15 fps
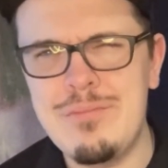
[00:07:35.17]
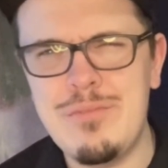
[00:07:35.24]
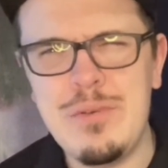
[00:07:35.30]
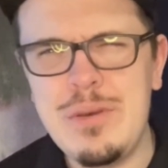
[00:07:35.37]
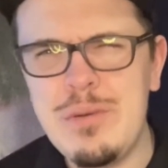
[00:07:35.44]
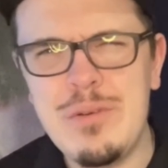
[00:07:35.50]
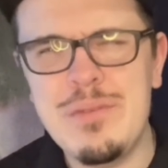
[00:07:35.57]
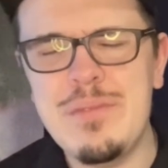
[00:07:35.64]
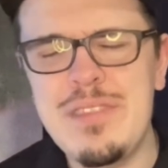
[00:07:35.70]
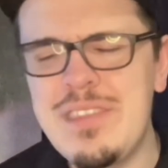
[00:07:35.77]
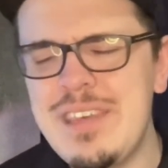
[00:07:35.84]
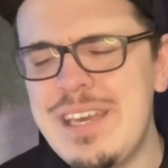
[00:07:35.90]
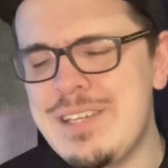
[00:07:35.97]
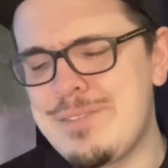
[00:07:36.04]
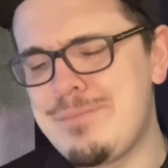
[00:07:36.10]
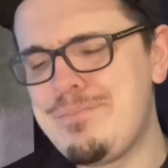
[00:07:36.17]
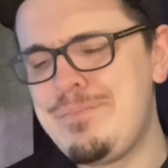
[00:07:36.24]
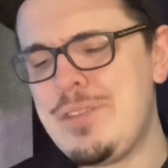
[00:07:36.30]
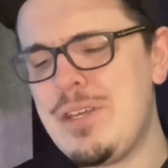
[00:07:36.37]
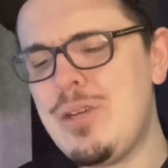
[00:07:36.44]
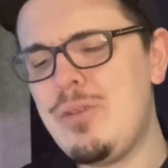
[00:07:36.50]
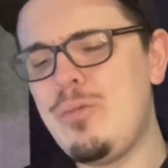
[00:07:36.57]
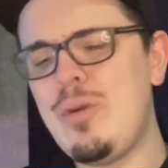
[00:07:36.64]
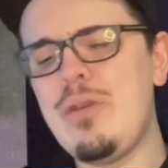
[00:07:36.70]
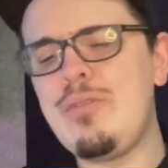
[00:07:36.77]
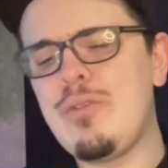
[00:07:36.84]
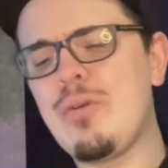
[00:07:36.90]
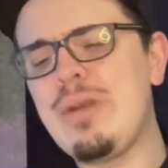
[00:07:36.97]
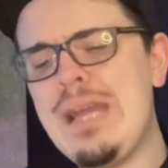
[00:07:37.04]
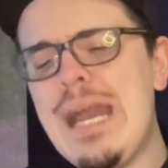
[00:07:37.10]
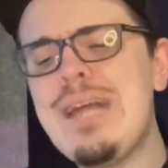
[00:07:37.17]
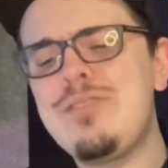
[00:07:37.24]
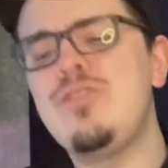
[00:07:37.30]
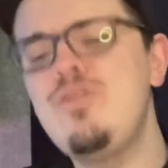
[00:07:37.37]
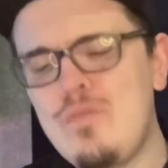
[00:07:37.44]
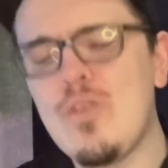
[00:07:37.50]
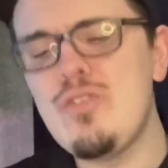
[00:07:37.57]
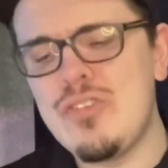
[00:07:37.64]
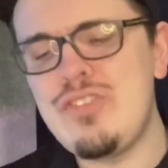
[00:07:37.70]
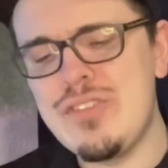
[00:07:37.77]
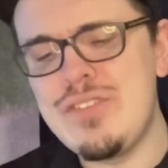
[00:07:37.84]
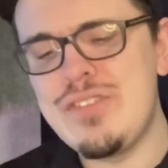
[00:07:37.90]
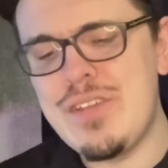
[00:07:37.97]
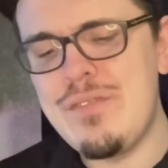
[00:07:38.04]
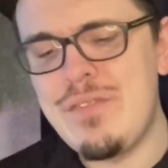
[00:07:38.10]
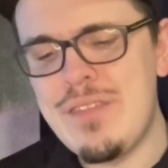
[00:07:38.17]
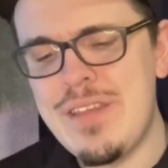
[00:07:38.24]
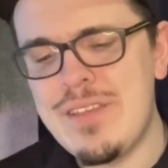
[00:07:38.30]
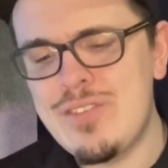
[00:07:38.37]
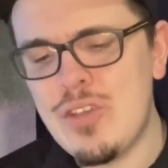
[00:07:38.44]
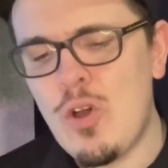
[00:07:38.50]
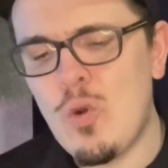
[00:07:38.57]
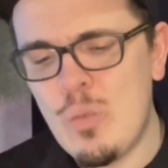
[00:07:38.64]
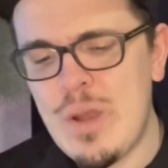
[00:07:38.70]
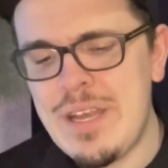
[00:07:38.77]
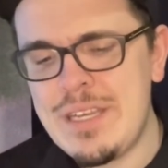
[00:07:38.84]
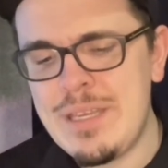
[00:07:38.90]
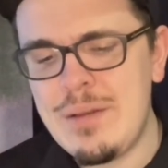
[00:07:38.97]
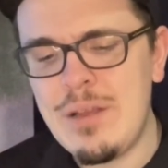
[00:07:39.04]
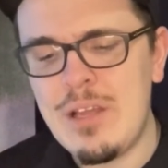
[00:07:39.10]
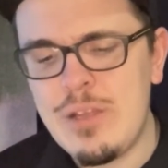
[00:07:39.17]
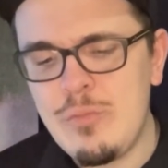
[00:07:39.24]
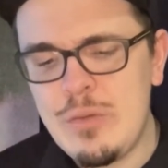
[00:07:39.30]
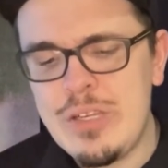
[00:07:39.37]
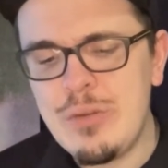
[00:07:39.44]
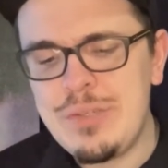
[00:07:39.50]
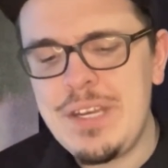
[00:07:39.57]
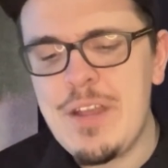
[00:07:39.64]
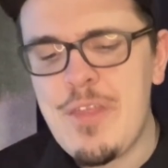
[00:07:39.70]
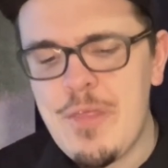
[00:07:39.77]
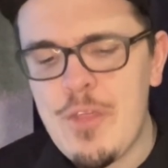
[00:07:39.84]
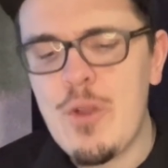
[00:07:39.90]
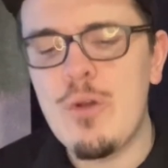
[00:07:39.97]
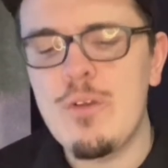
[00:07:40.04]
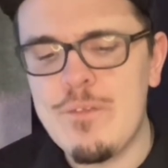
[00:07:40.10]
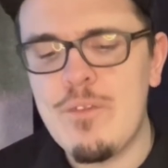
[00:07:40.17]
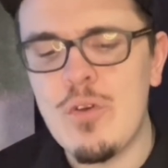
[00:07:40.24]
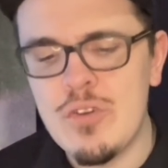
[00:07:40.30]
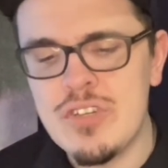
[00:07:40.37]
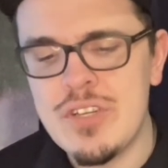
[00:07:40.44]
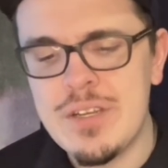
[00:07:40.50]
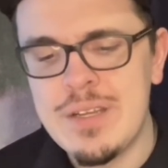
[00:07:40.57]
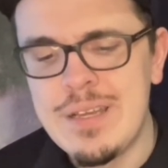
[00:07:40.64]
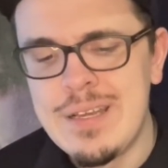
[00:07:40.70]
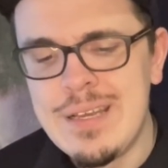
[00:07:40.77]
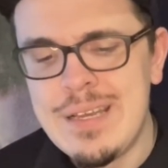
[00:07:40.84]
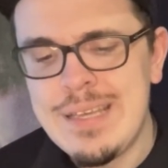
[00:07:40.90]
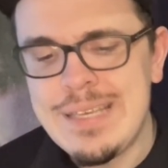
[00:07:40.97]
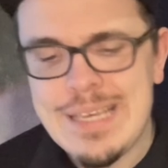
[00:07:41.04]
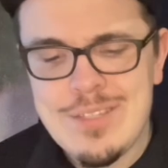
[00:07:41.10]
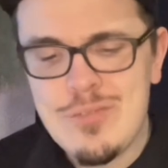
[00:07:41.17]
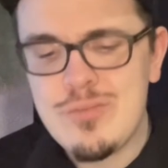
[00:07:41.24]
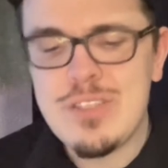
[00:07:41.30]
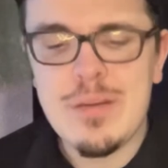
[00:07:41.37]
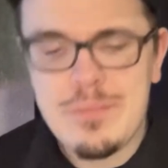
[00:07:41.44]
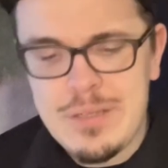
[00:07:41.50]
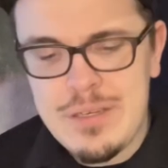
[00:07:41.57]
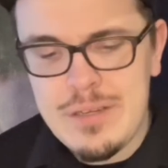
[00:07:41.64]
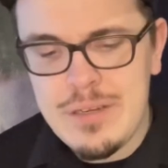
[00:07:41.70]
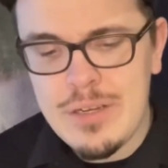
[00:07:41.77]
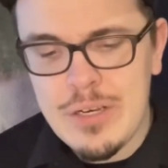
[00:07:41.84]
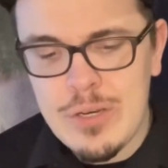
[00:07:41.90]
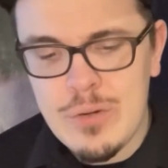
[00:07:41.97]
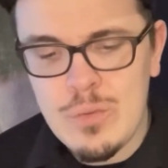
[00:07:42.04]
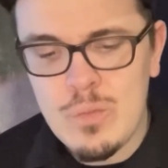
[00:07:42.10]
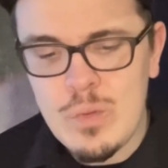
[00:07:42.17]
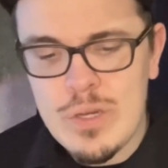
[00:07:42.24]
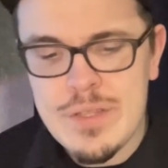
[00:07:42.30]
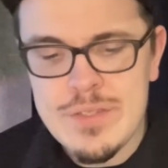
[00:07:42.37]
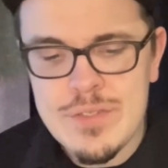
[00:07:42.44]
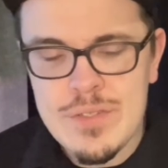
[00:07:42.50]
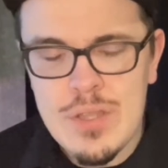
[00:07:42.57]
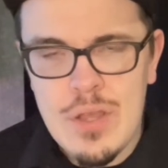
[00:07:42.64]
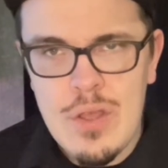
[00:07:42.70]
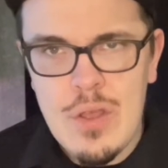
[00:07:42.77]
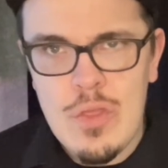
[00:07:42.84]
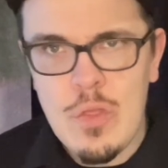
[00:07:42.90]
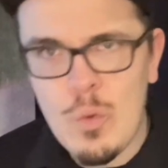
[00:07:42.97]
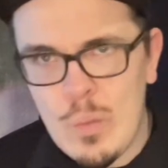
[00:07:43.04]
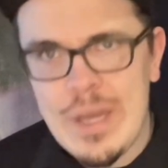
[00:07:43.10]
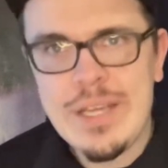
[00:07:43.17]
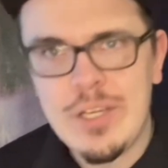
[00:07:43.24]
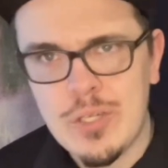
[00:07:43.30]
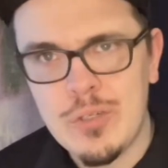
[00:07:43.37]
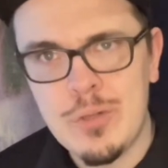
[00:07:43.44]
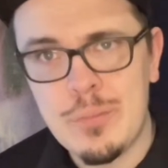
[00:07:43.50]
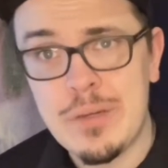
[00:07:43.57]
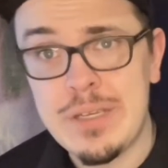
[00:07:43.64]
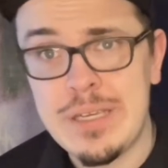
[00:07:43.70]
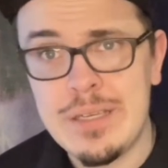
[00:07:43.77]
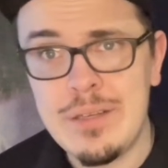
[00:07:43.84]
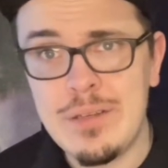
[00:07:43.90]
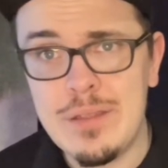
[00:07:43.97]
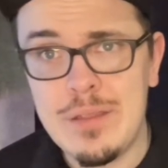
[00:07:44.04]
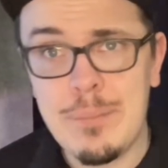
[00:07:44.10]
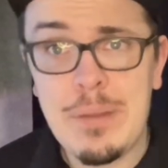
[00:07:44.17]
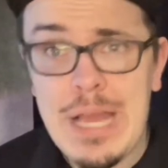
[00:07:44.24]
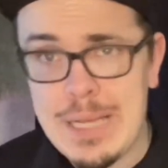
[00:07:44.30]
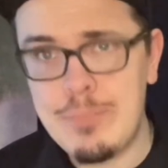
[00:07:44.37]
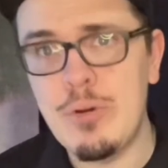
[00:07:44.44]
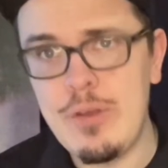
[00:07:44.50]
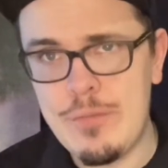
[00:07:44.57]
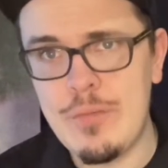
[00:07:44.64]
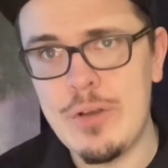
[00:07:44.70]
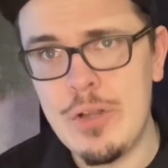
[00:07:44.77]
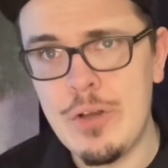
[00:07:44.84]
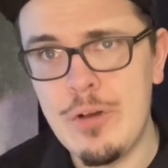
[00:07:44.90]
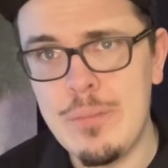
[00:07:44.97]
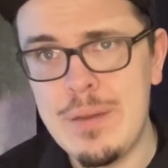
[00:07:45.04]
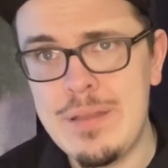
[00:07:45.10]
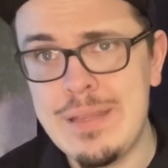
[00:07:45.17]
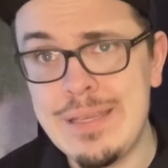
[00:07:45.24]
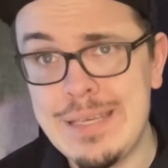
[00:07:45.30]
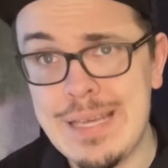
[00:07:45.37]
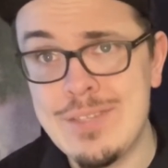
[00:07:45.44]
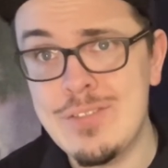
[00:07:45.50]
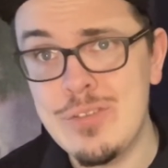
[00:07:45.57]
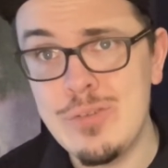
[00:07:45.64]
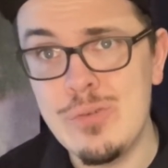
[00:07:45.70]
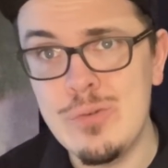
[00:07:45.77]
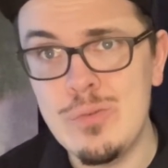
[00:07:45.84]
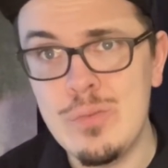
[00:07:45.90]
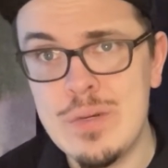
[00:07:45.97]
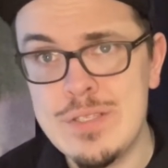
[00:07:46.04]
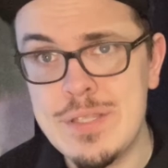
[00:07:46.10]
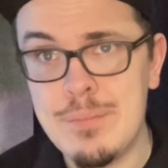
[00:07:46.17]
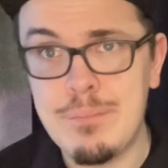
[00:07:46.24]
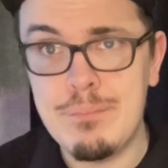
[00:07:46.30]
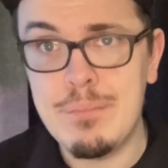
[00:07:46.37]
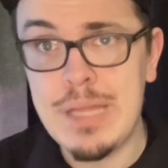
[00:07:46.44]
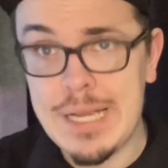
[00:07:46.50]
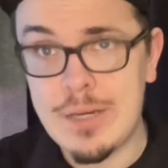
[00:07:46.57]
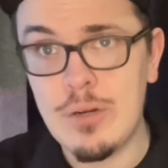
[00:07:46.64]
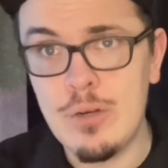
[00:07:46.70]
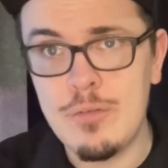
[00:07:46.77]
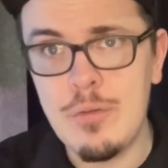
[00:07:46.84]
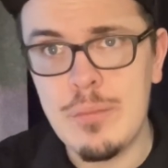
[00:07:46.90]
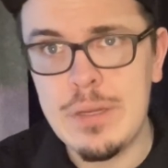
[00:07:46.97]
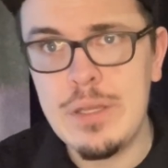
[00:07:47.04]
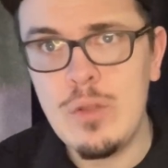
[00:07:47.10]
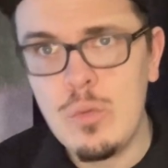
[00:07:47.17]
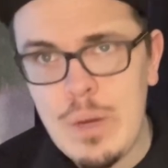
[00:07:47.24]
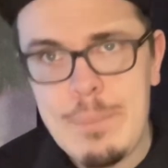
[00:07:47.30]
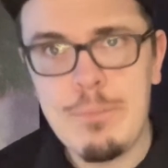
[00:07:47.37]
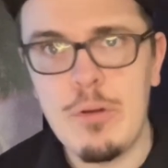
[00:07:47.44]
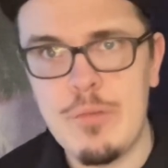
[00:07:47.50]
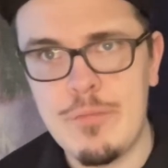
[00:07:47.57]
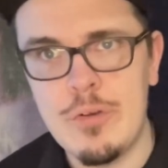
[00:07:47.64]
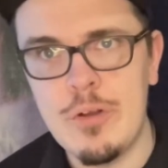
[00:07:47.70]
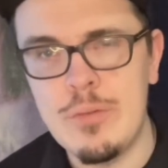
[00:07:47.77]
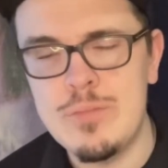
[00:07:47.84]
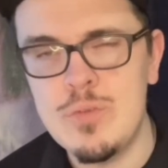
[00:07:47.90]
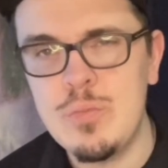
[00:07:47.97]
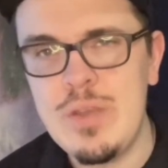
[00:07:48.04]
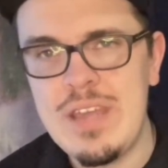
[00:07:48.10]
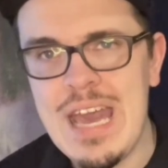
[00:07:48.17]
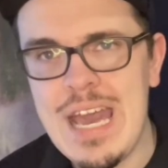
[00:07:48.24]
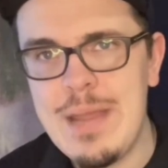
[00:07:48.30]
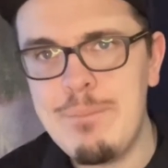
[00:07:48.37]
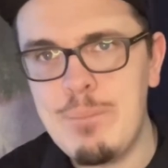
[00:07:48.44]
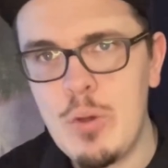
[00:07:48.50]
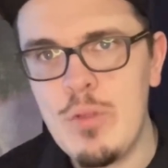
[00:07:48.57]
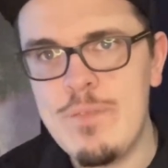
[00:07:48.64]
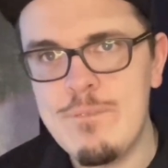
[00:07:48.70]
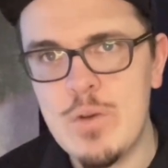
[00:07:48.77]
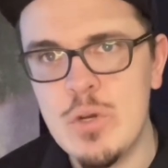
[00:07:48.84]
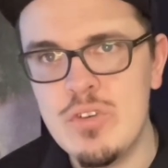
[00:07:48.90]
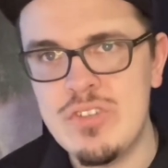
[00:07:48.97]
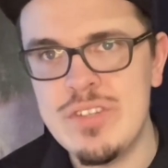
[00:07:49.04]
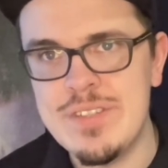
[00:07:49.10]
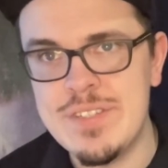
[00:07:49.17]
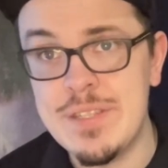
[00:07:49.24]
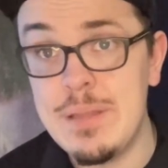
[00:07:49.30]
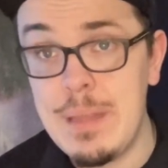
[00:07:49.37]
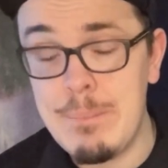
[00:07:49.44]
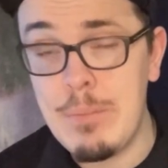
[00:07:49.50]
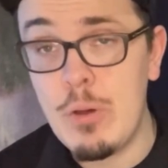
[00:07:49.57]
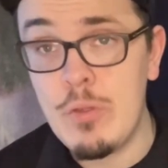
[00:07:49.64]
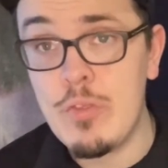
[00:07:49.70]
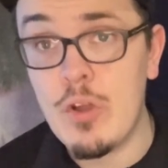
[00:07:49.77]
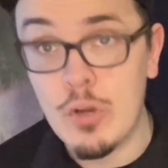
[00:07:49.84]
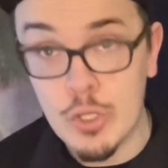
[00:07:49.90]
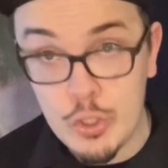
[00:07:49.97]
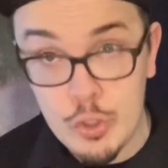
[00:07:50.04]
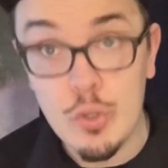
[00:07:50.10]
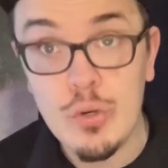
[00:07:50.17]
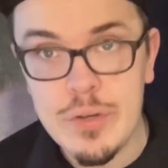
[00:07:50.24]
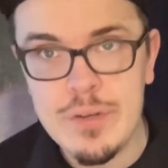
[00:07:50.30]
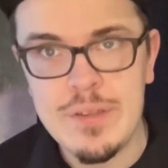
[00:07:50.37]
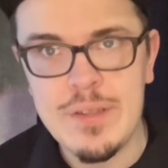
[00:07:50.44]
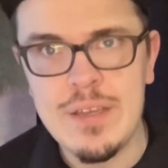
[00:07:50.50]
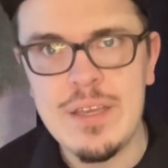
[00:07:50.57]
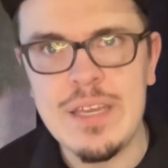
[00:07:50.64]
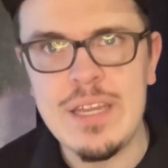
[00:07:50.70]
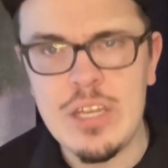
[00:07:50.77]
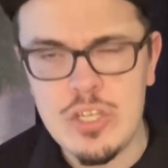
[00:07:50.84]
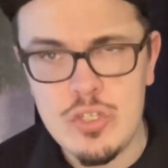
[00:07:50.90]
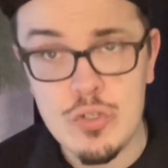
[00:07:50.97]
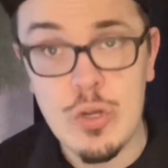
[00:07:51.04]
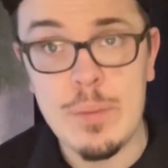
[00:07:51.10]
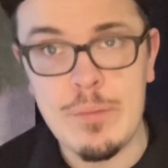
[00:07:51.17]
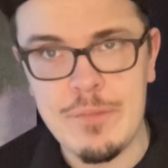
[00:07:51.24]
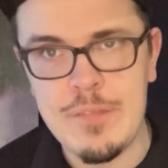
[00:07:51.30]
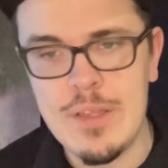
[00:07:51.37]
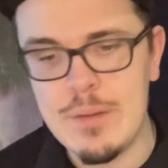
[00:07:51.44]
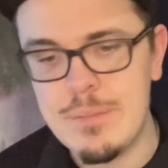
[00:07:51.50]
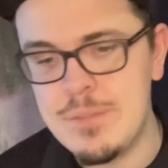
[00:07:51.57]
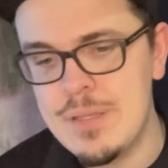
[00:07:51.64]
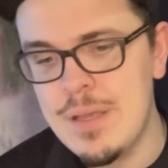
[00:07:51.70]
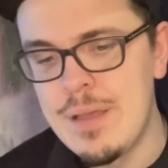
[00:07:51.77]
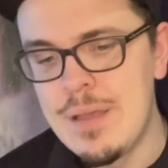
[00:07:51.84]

We've already had two versions of this already, and we don't need a third version. Guess Who's Coming to Dinner was the white girl bringing the black boyfriend home, and then Guess Who was the black girl from bringing the white boyfriend home. So we had both versions, and they both are good and enjoyable films.